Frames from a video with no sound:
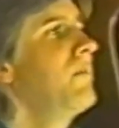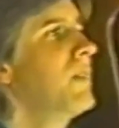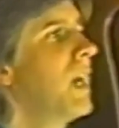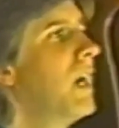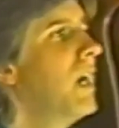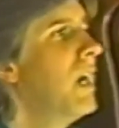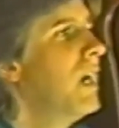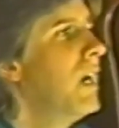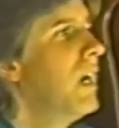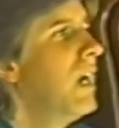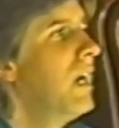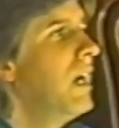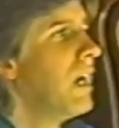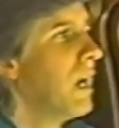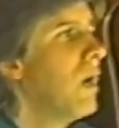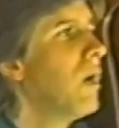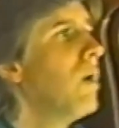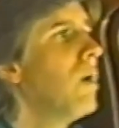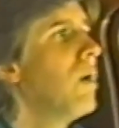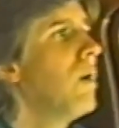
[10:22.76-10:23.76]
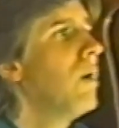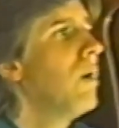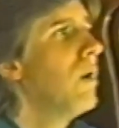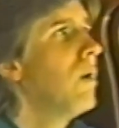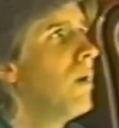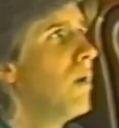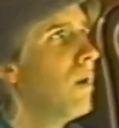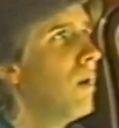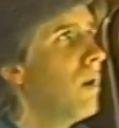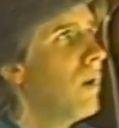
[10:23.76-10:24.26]
uh, no, no, no! Before all
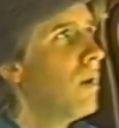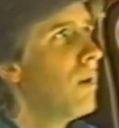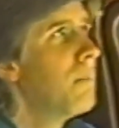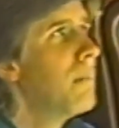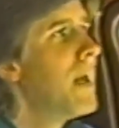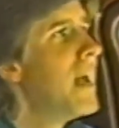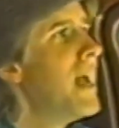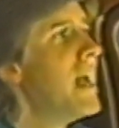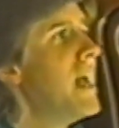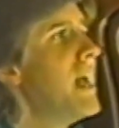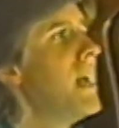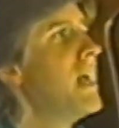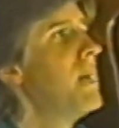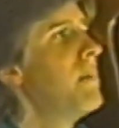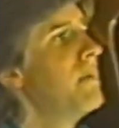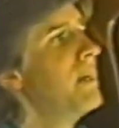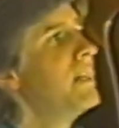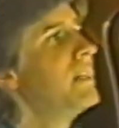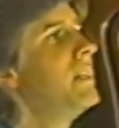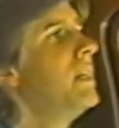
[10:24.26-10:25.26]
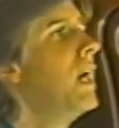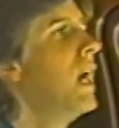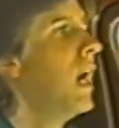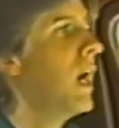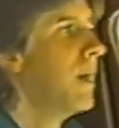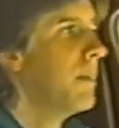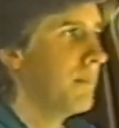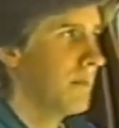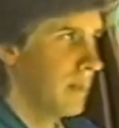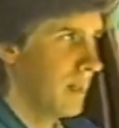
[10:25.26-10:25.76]
that happens, we get
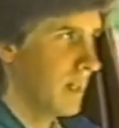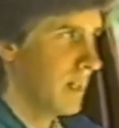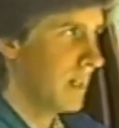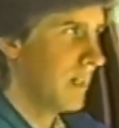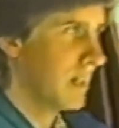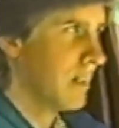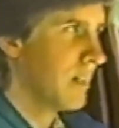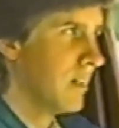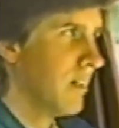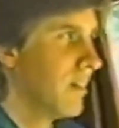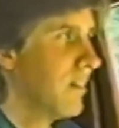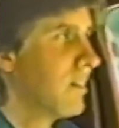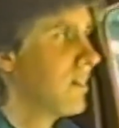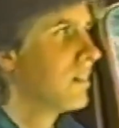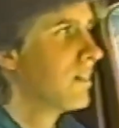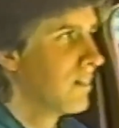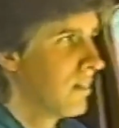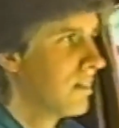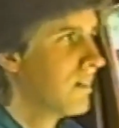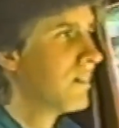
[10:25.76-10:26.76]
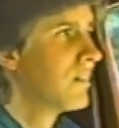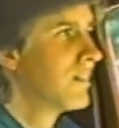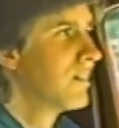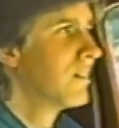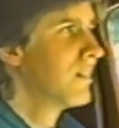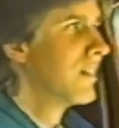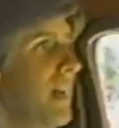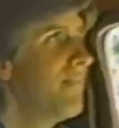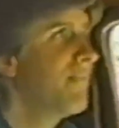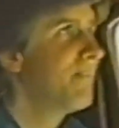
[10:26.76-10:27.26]
fucking
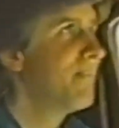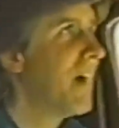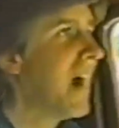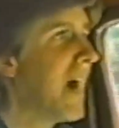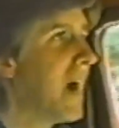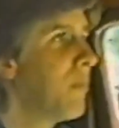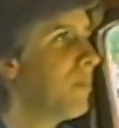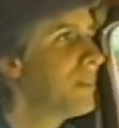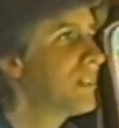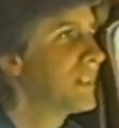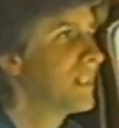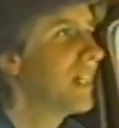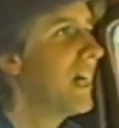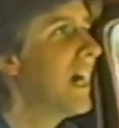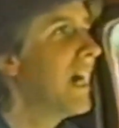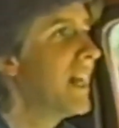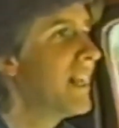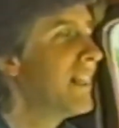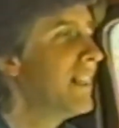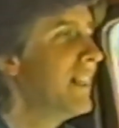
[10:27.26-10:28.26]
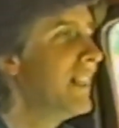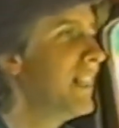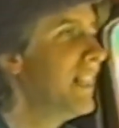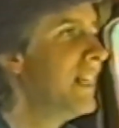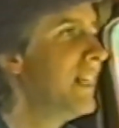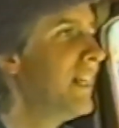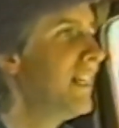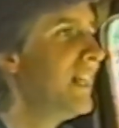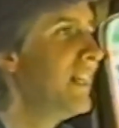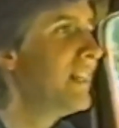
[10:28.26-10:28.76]
singing. If I was
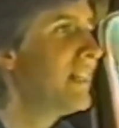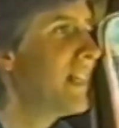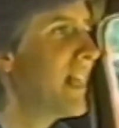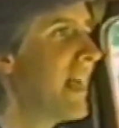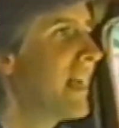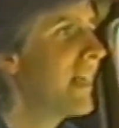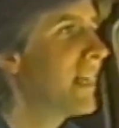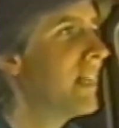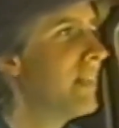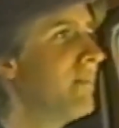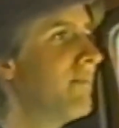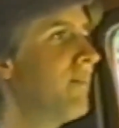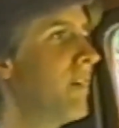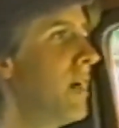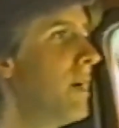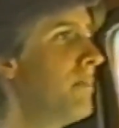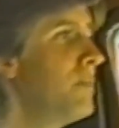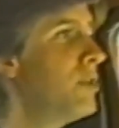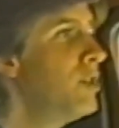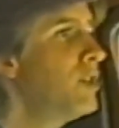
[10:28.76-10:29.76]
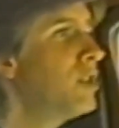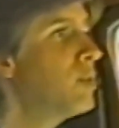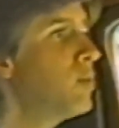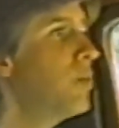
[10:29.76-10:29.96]
suddenly taken from you,